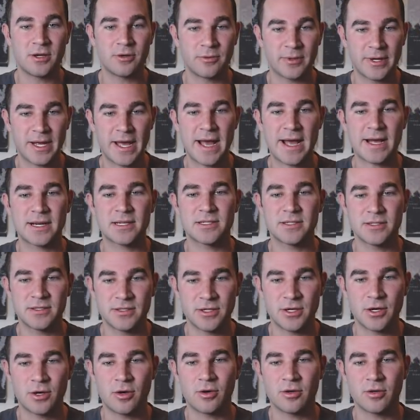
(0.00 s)
React,
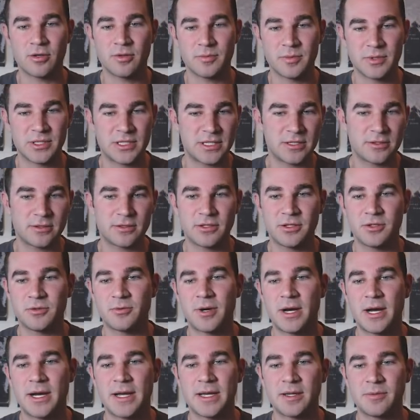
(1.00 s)
Node, Material
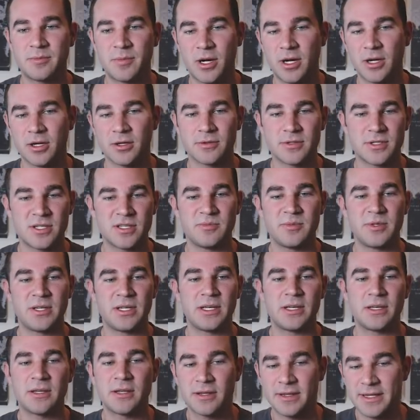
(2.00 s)
UI, and
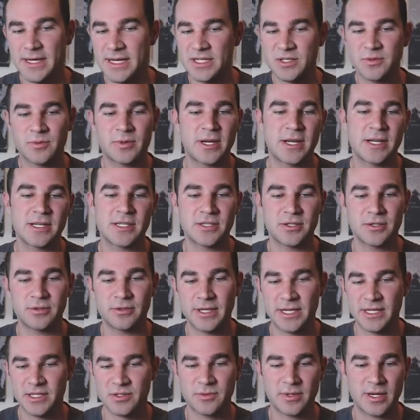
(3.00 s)
MongoDB. That's what I do.
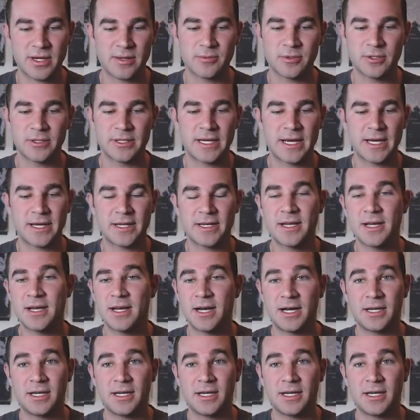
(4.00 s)
That's what I'm good at.